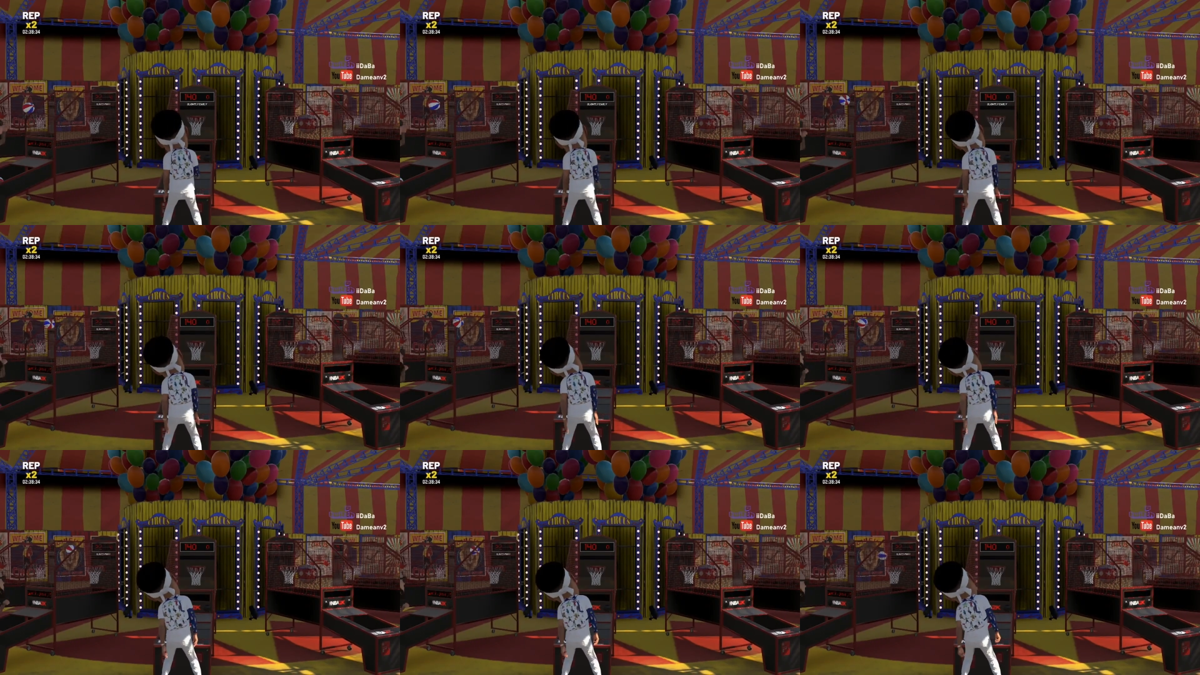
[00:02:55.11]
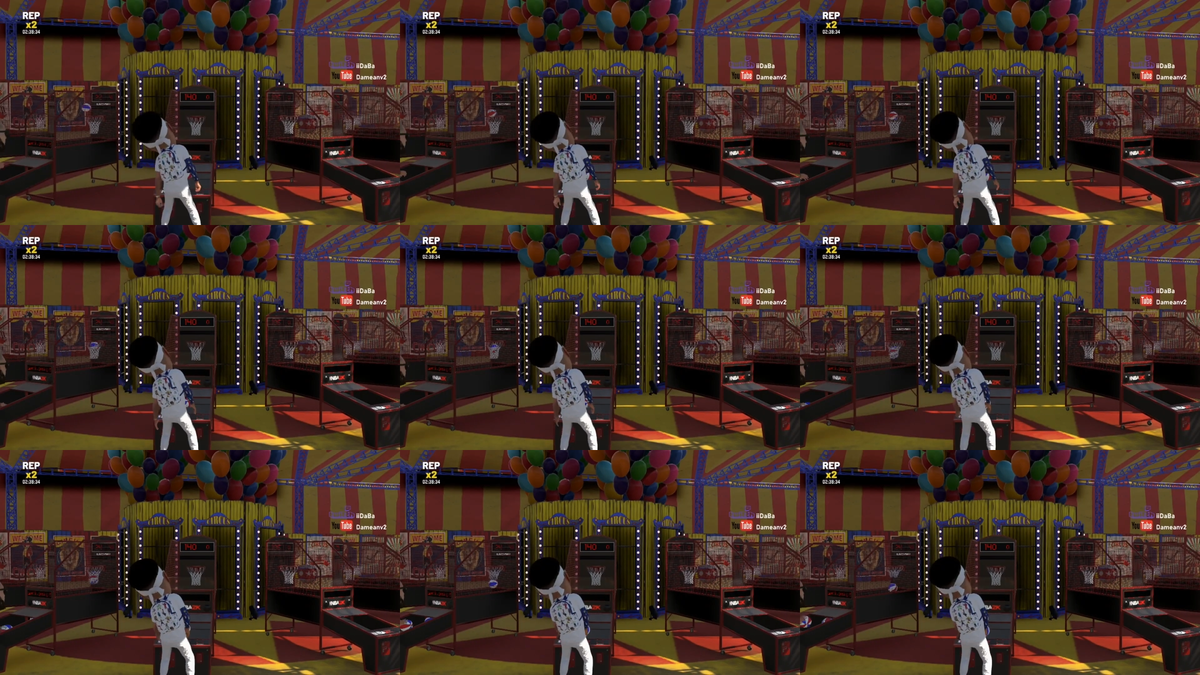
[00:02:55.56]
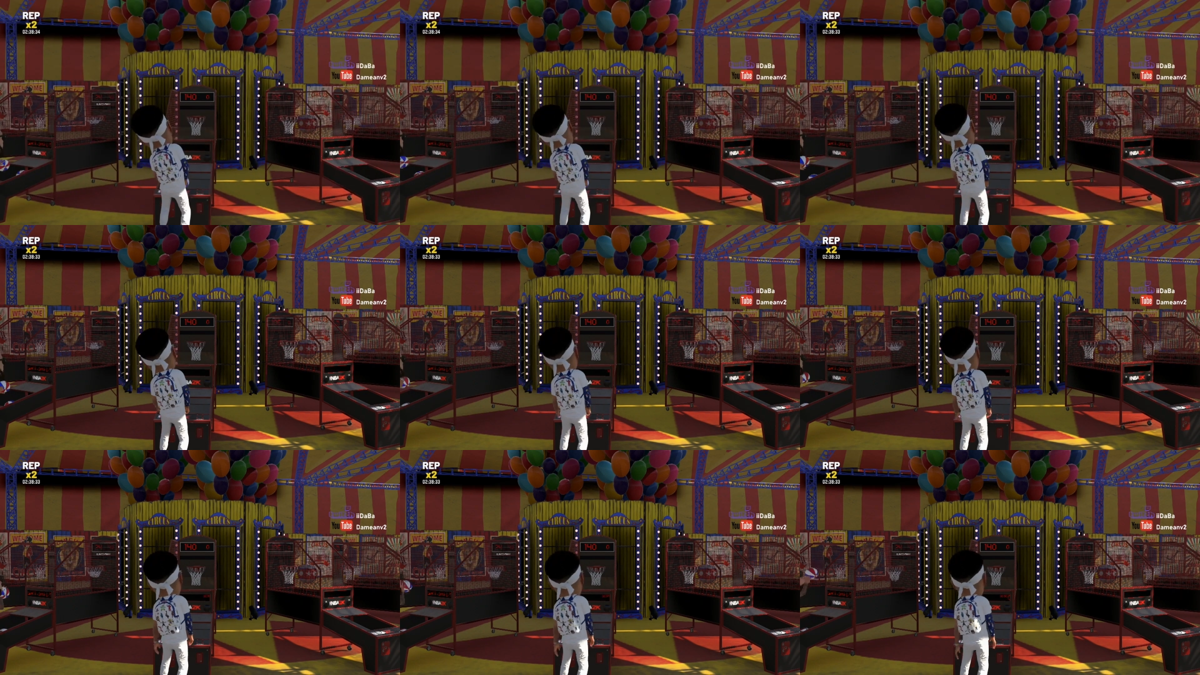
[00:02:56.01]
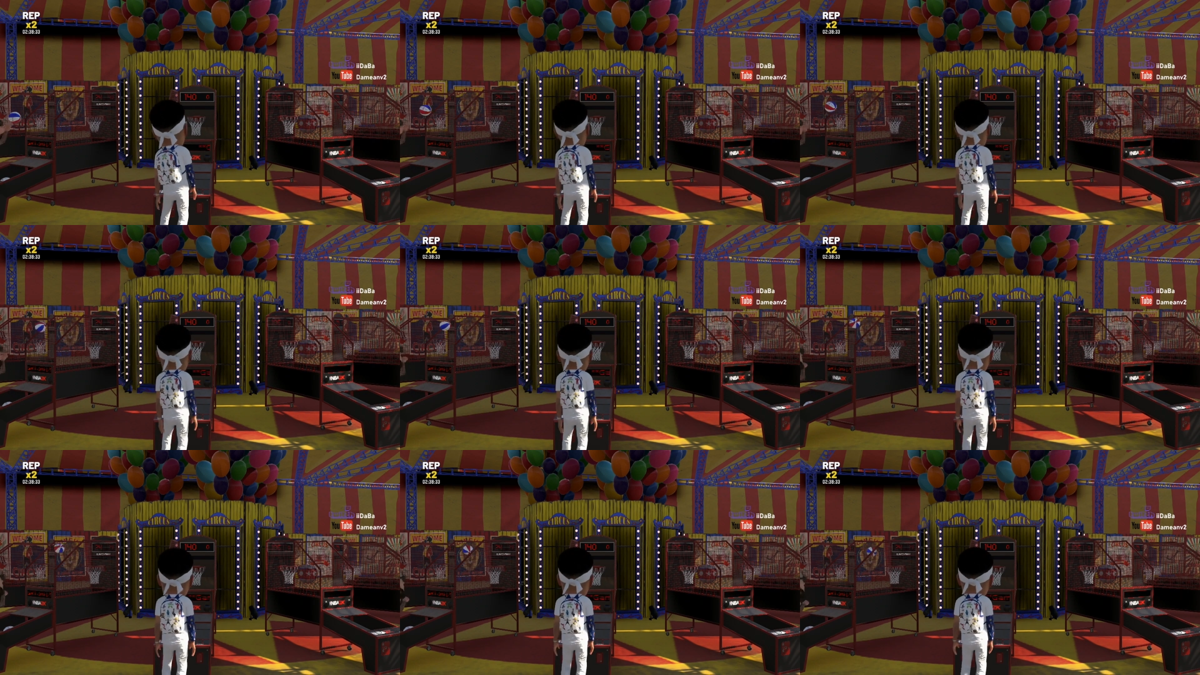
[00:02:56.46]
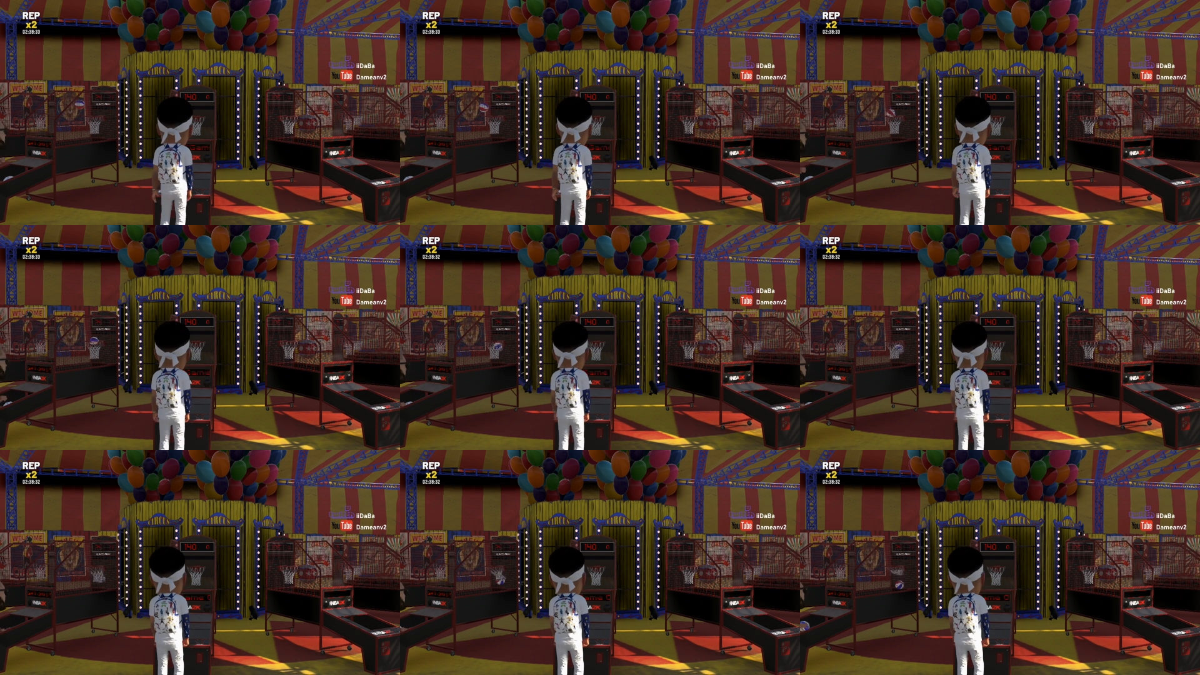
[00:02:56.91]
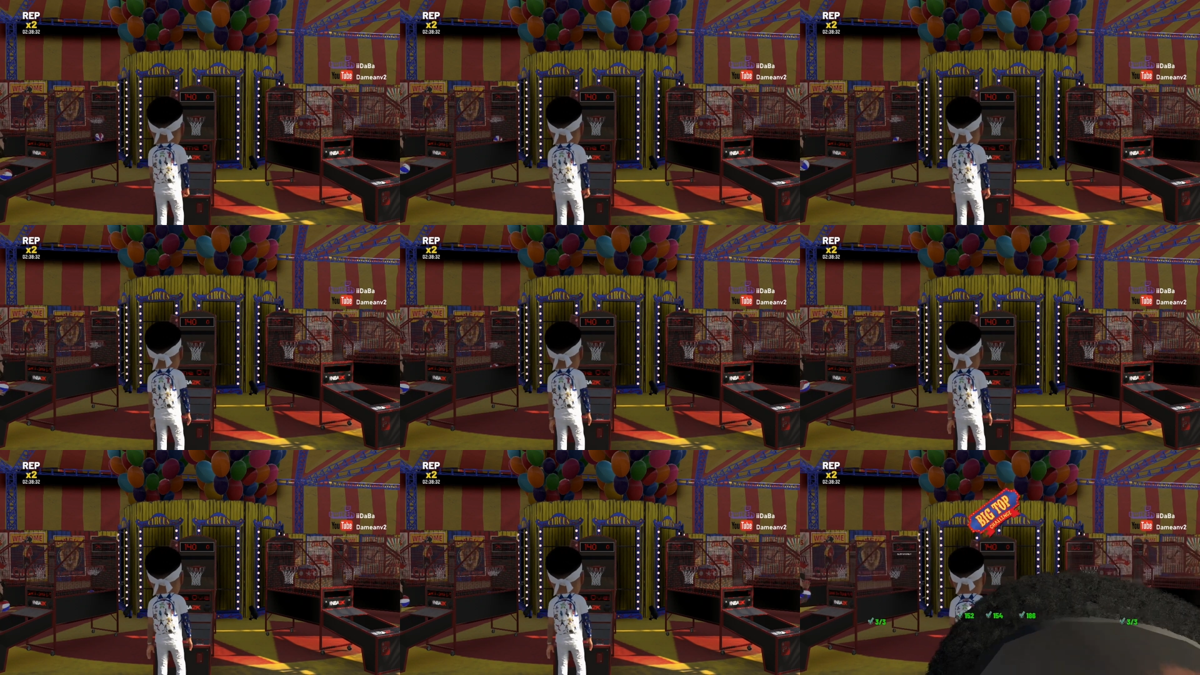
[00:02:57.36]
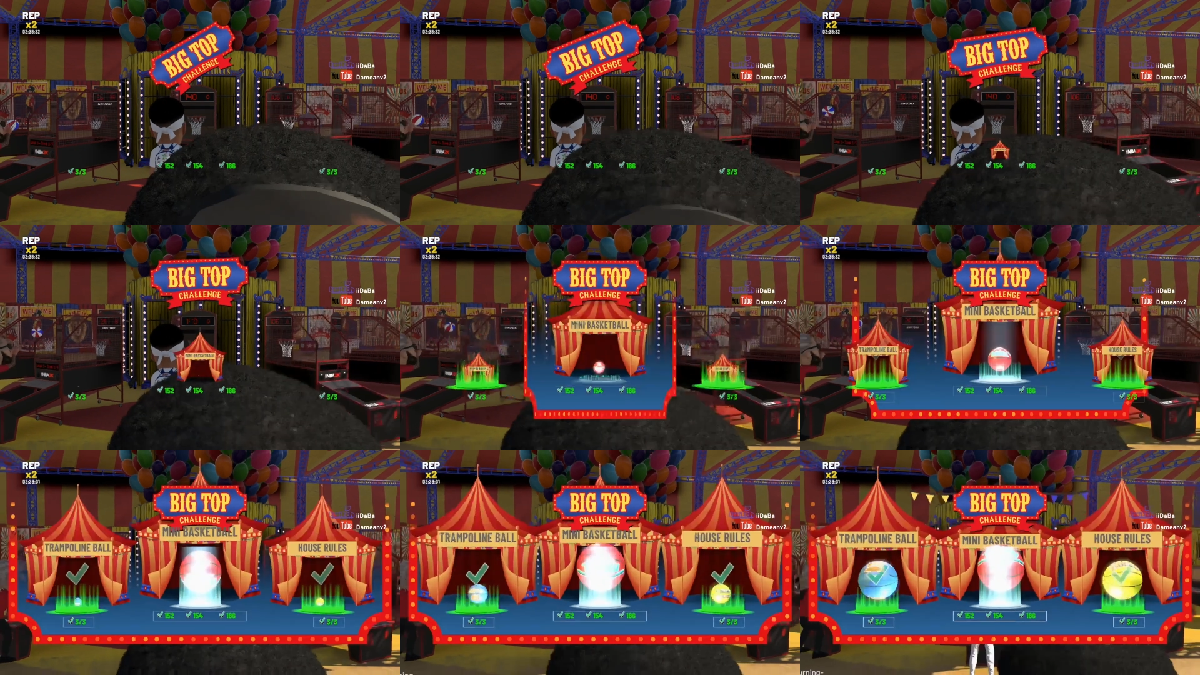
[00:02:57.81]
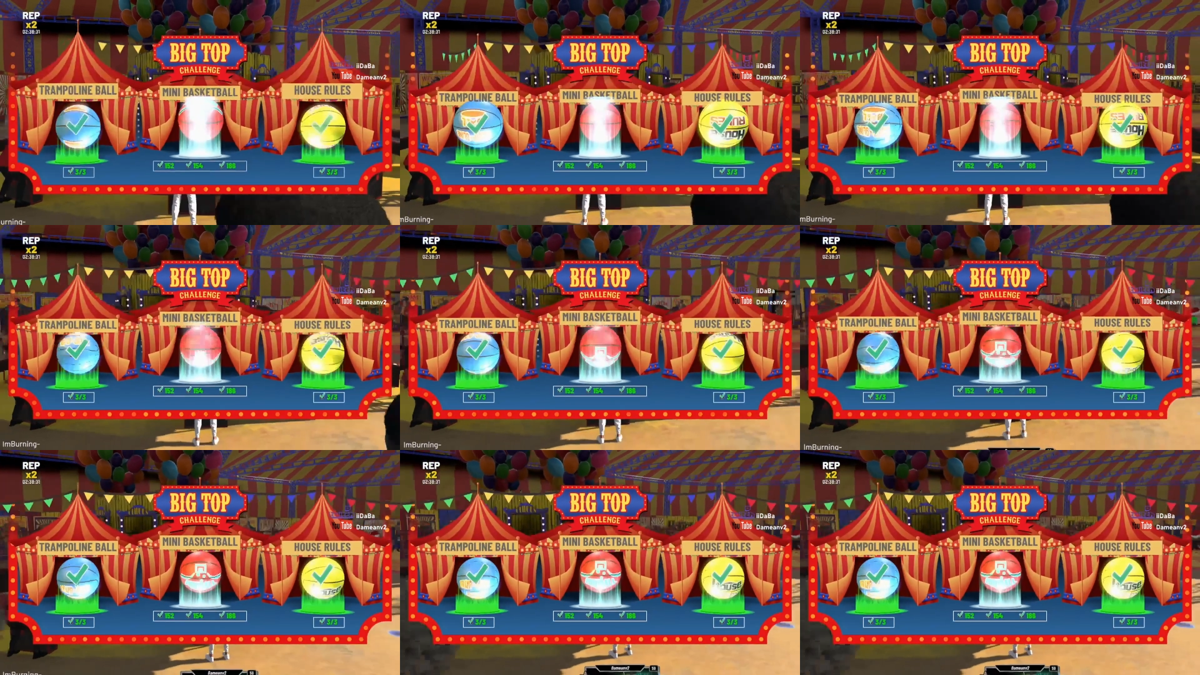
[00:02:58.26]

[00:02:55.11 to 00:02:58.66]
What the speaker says: Nobody's mouth can be seen.